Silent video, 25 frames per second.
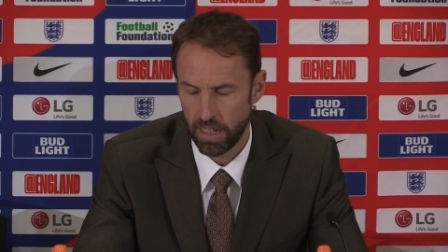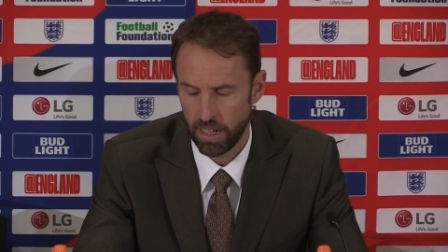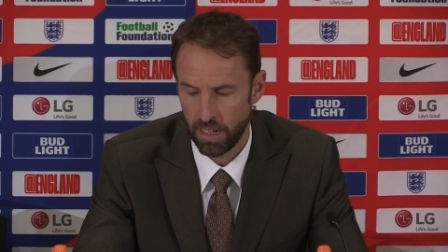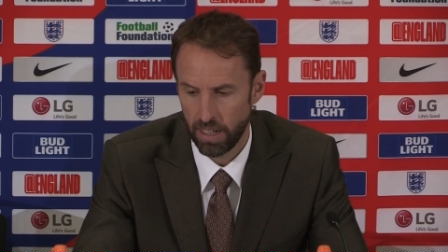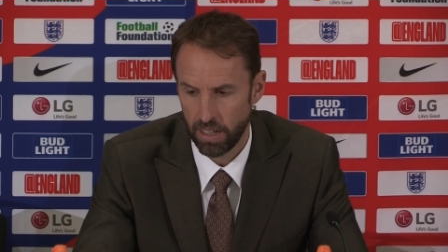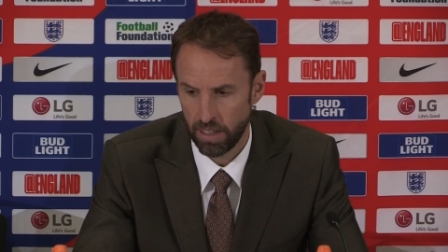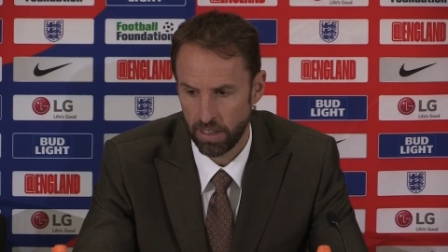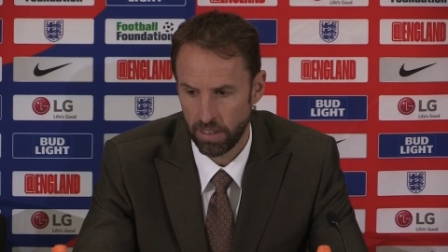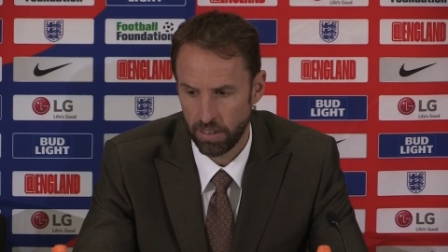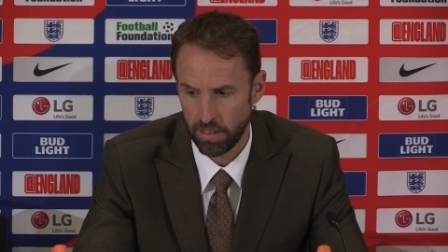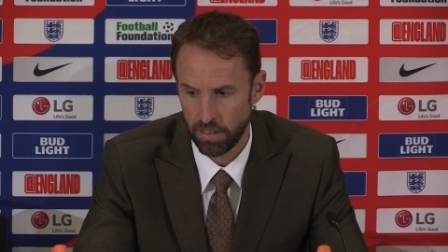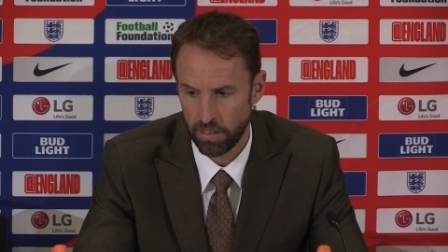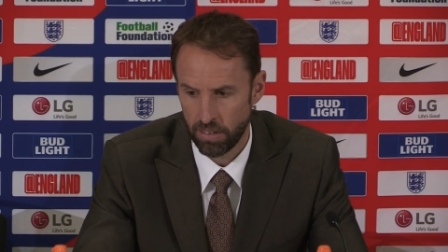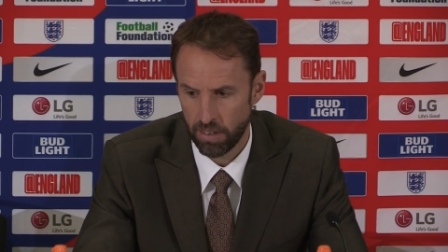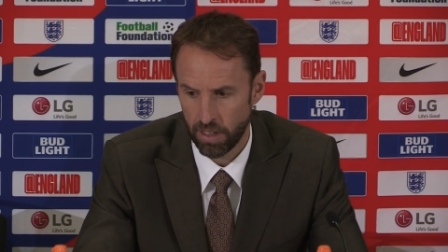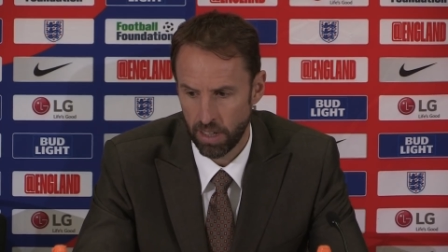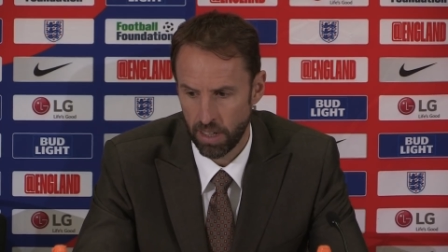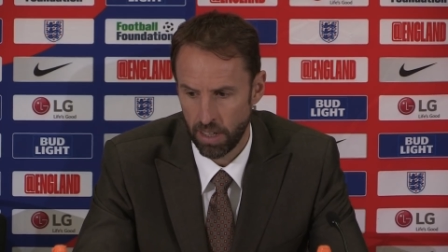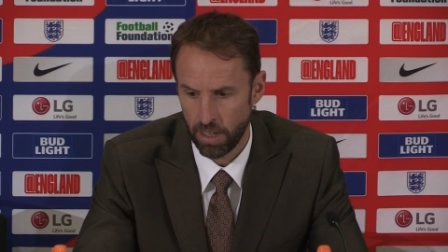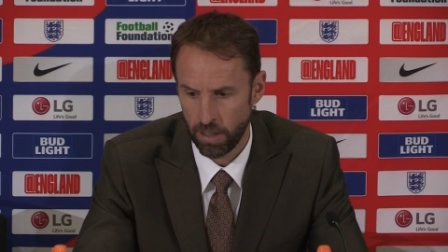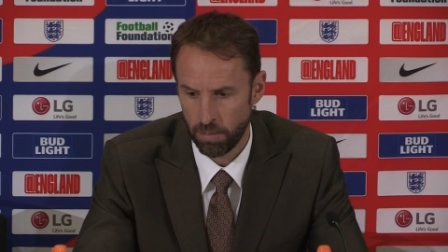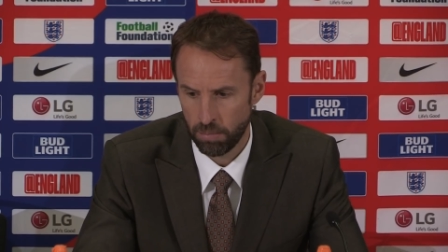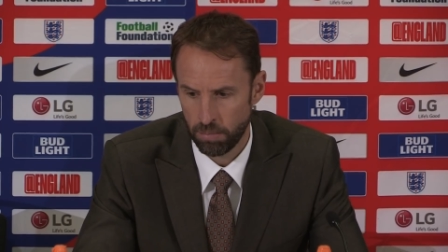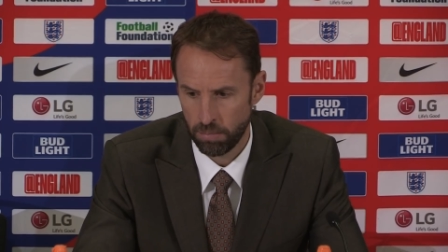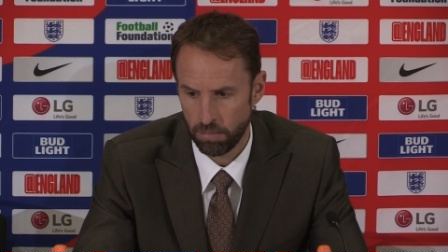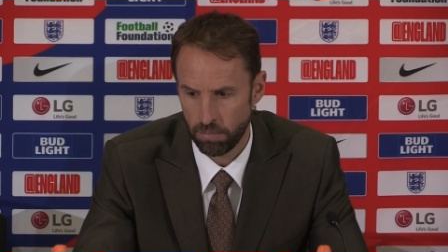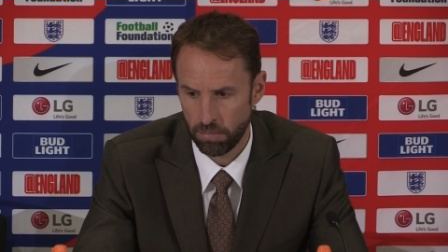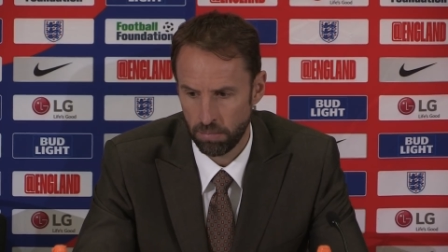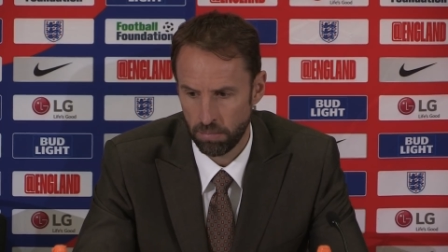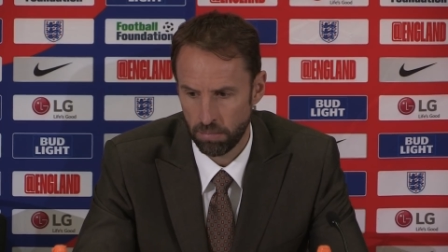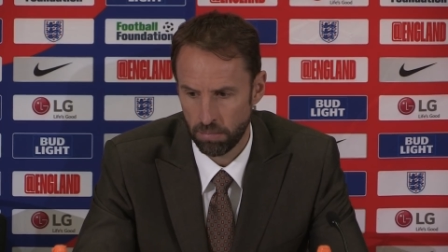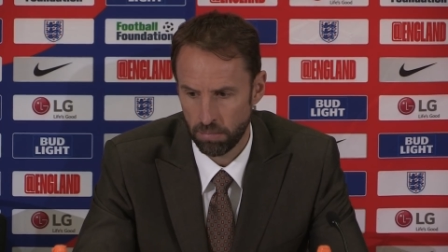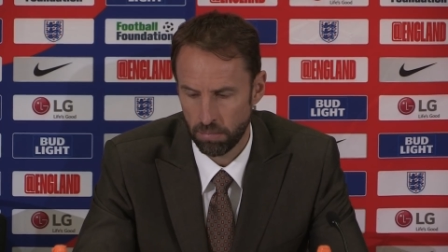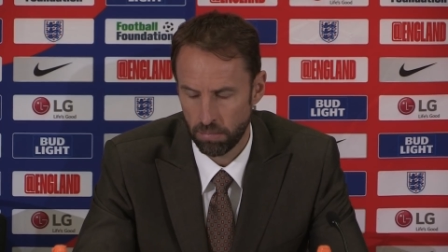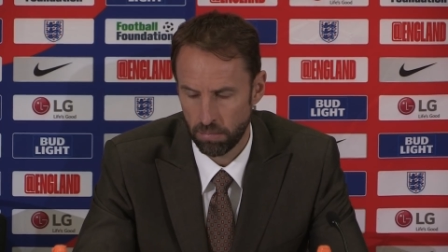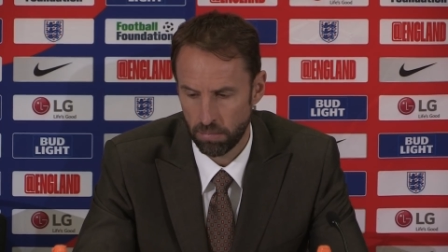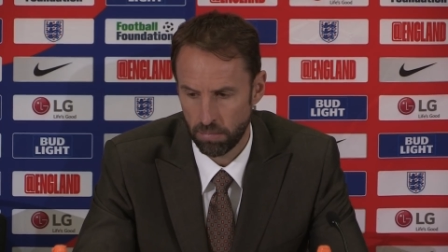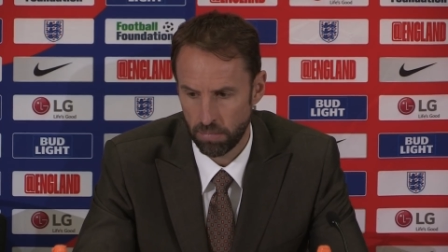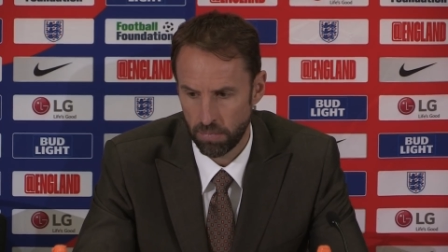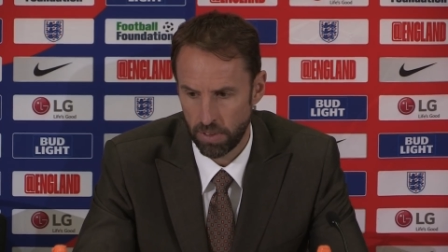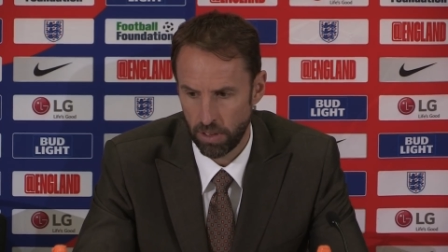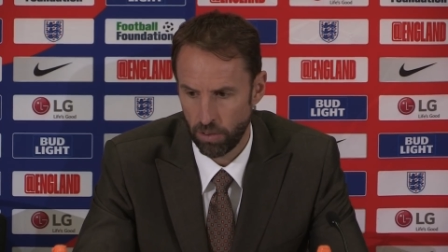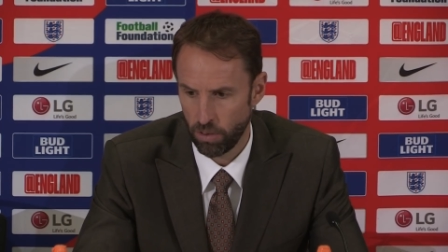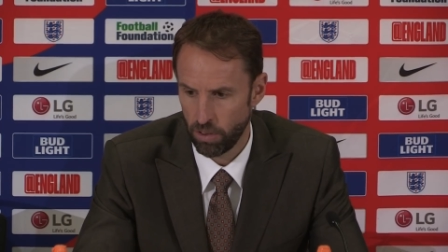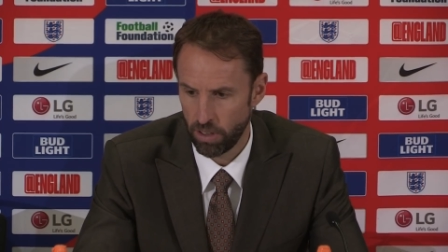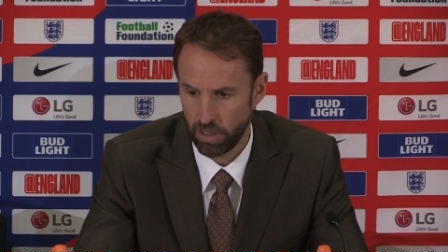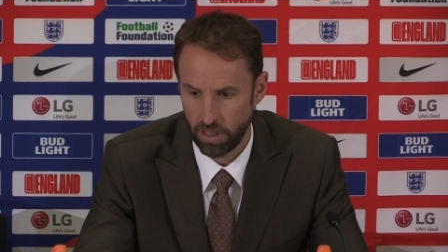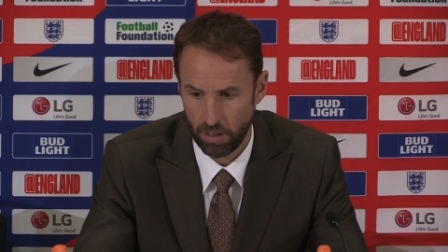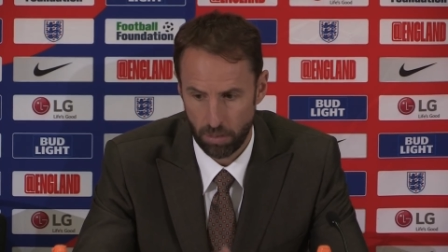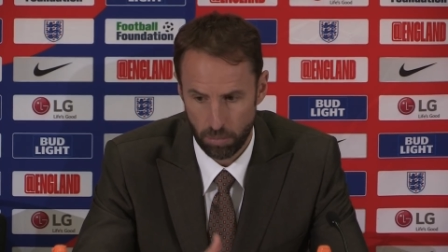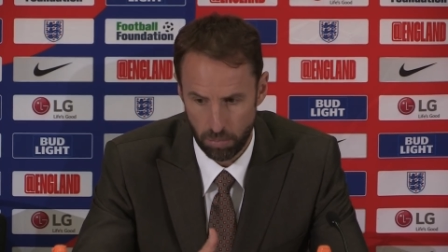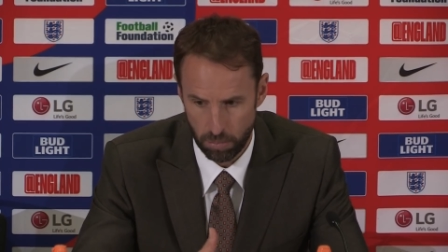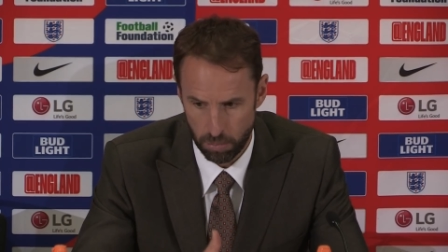and um, there are